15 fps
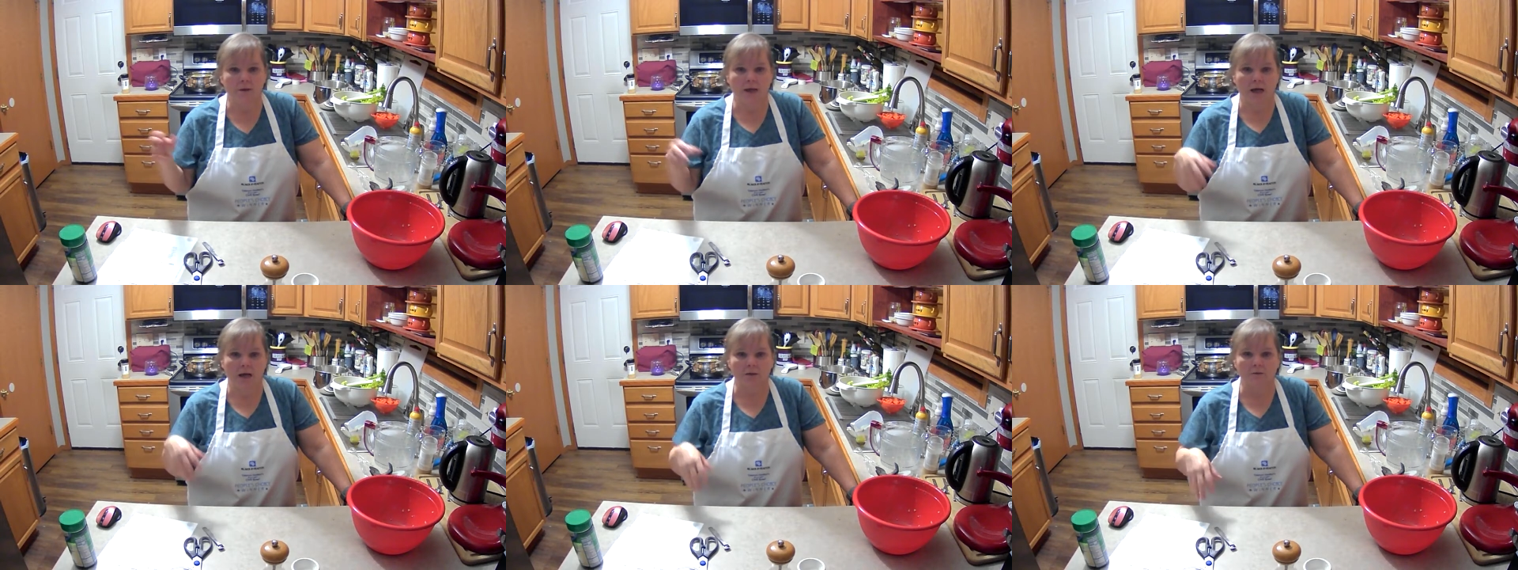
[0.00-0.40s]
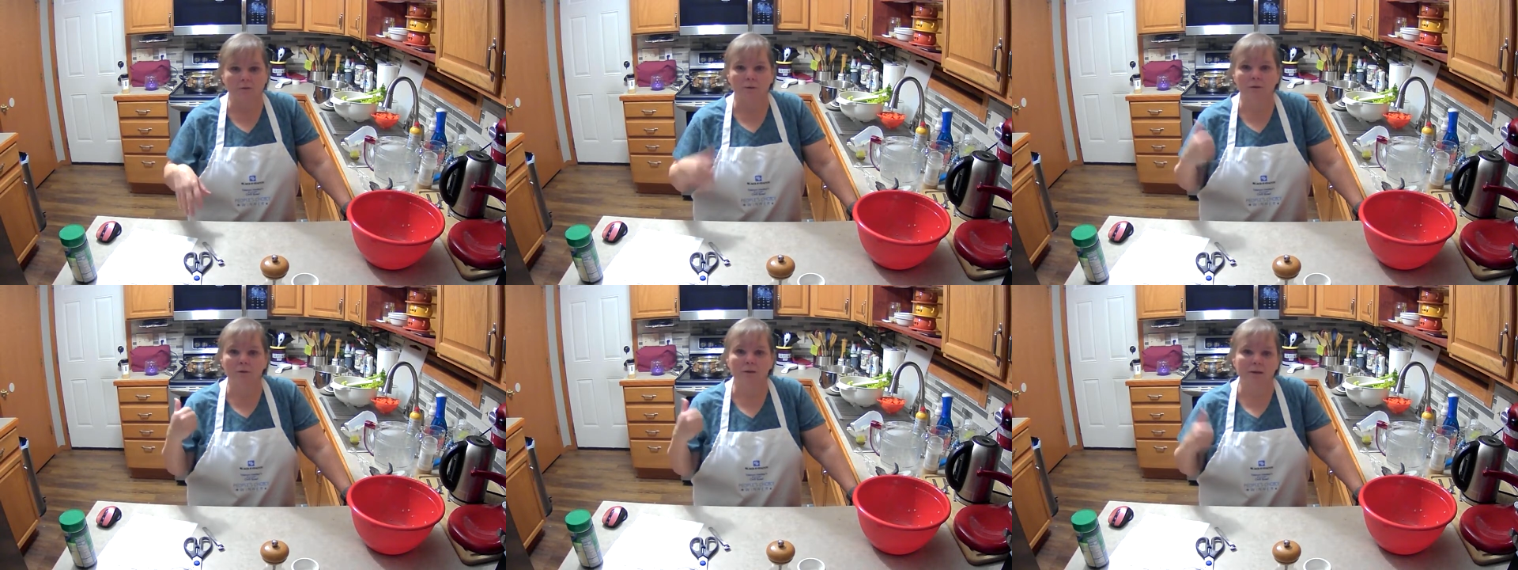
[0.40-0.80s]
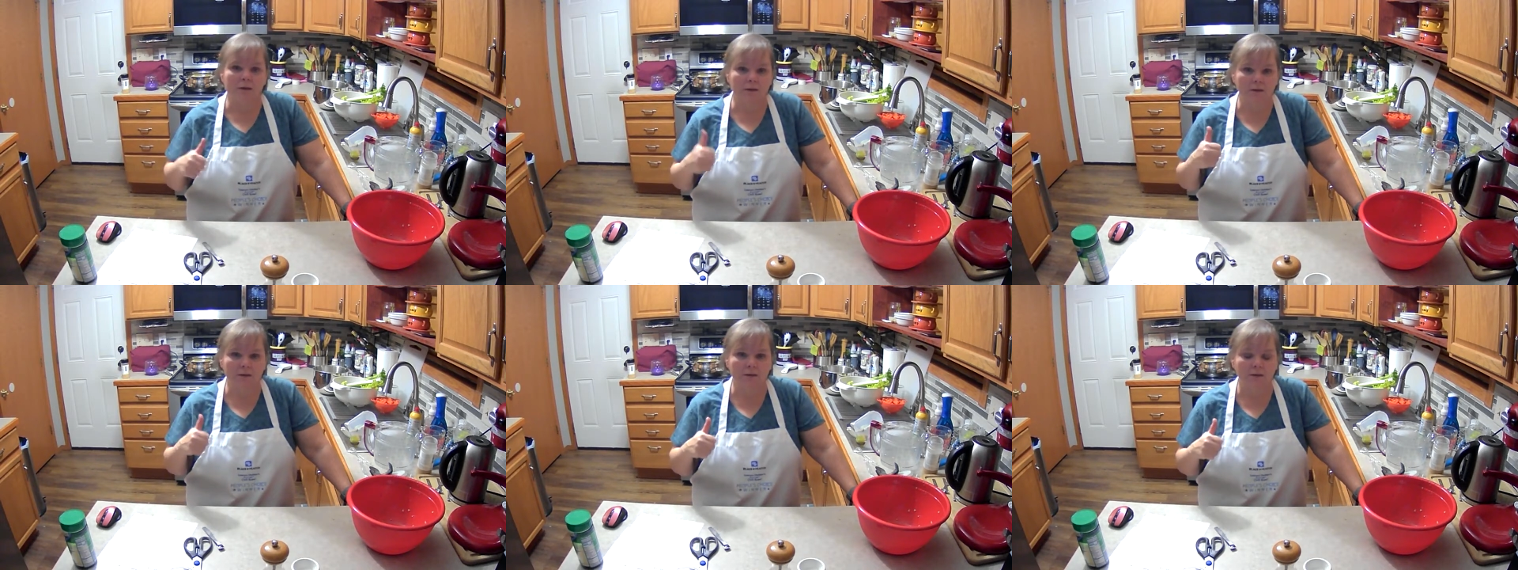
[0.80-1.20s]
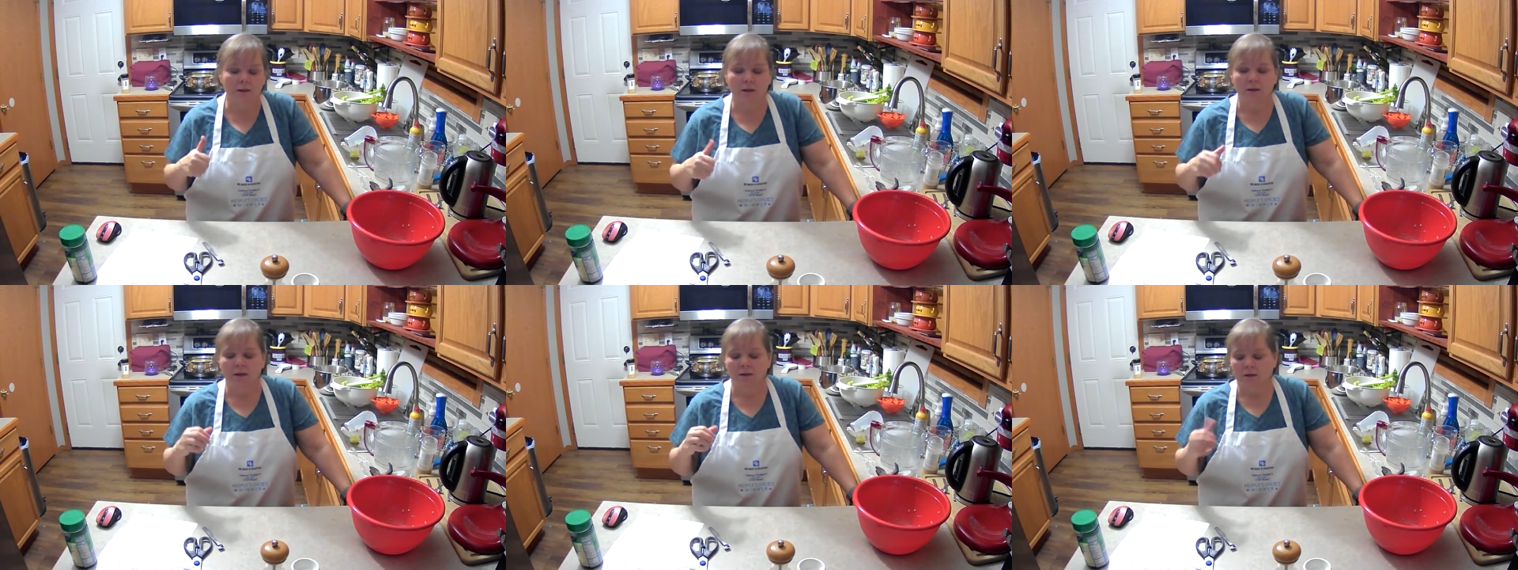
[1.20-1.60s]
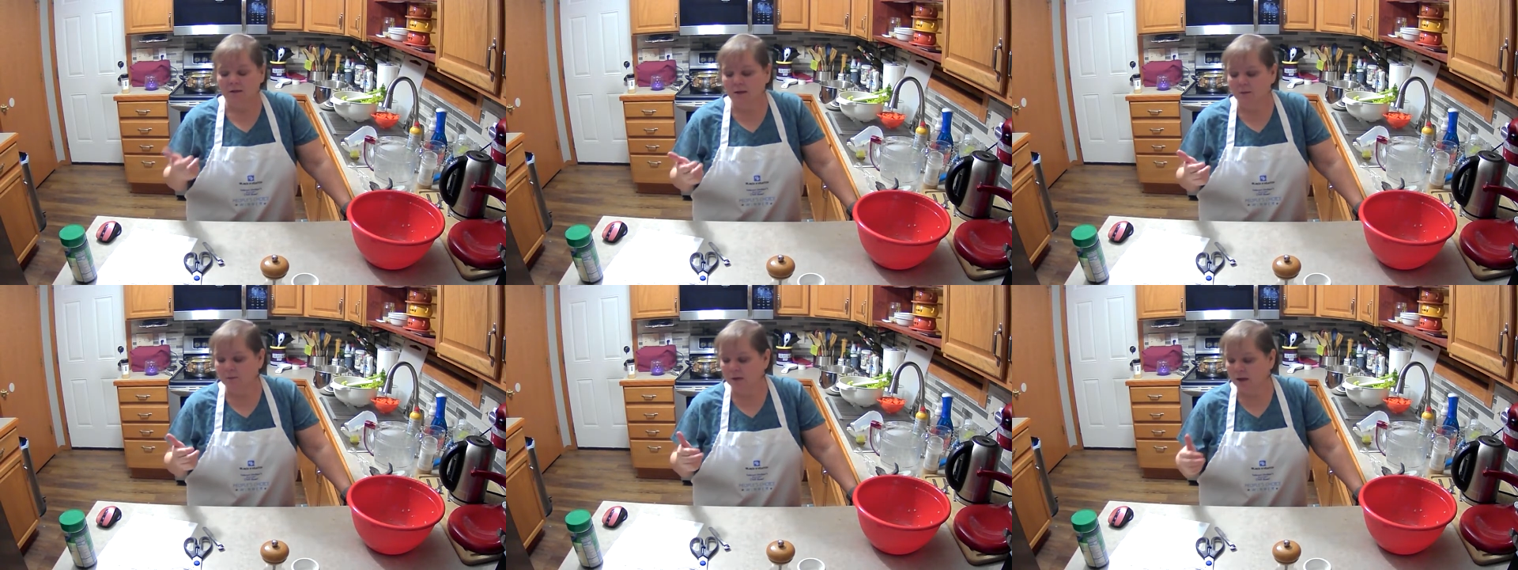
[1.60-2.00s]
casserole in the
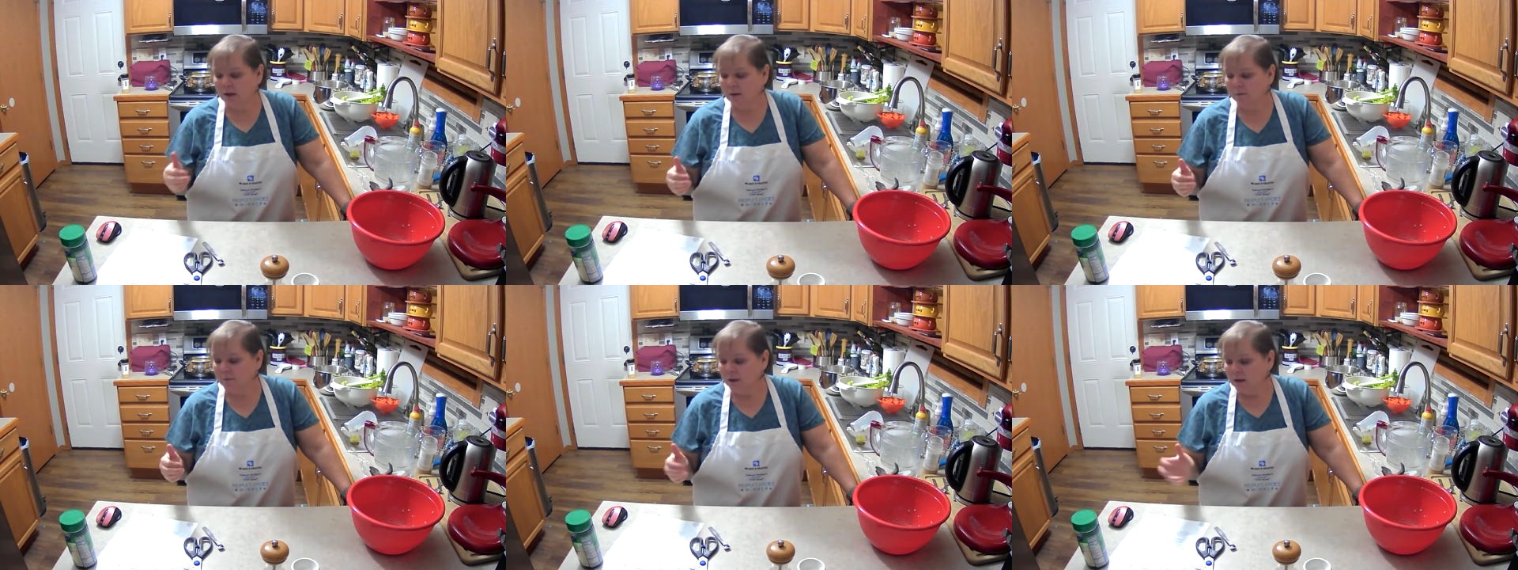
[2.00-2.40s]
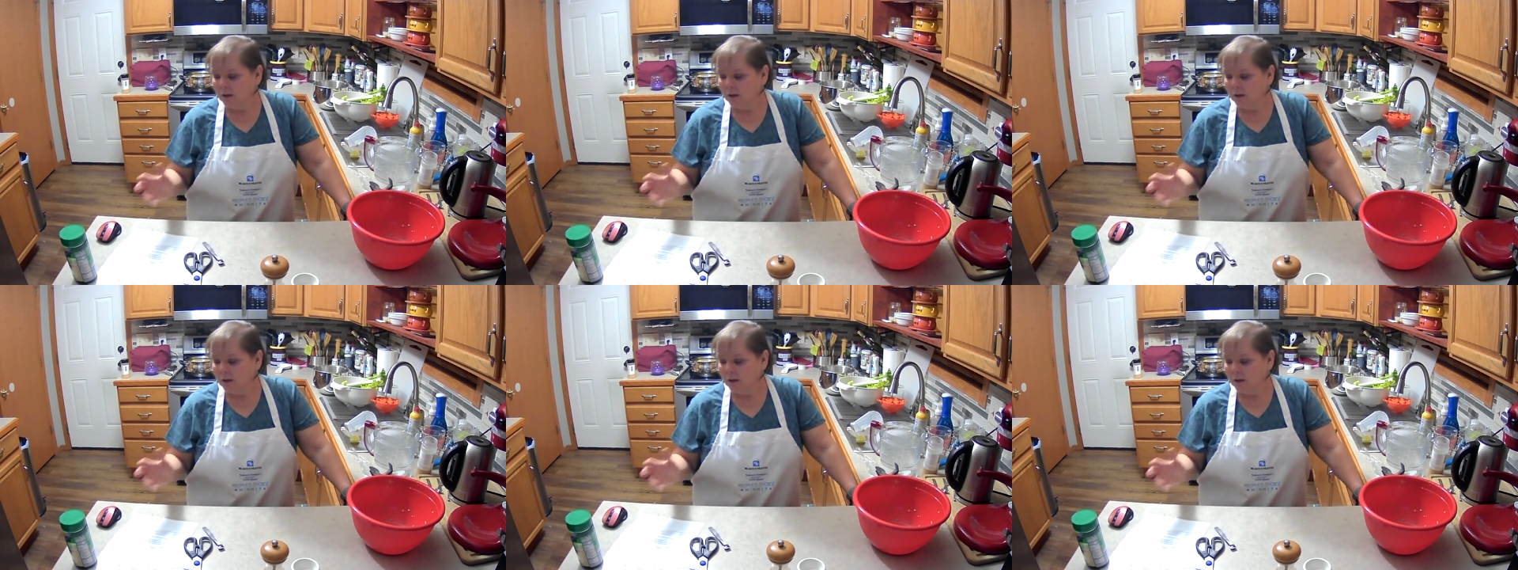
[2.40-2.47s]
same time,